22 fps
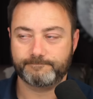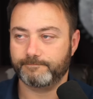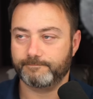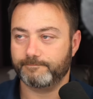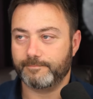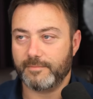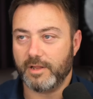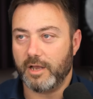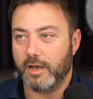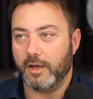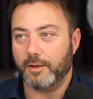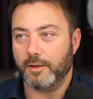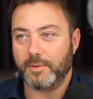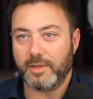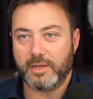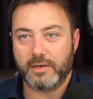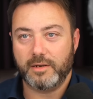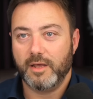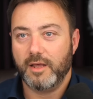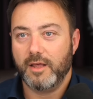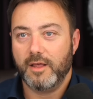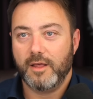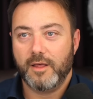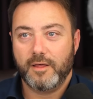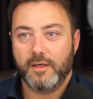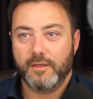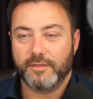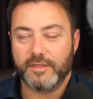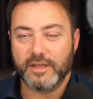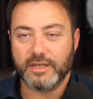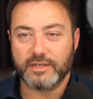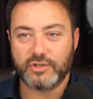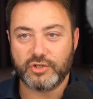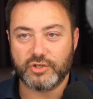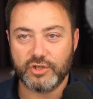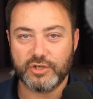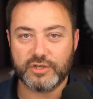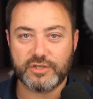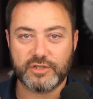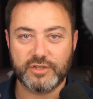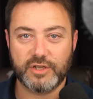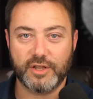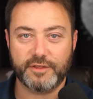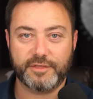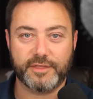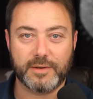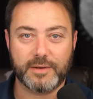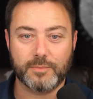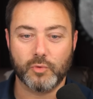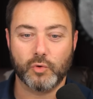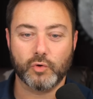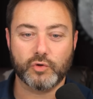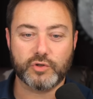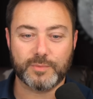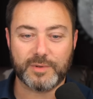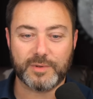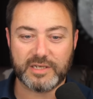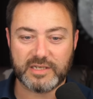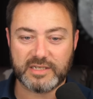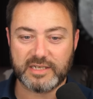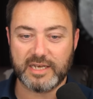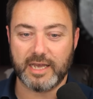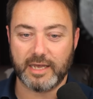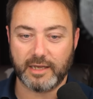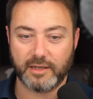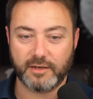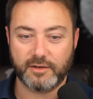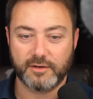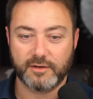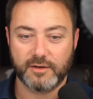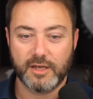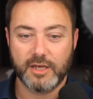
I mean, there's just nothing more to be said.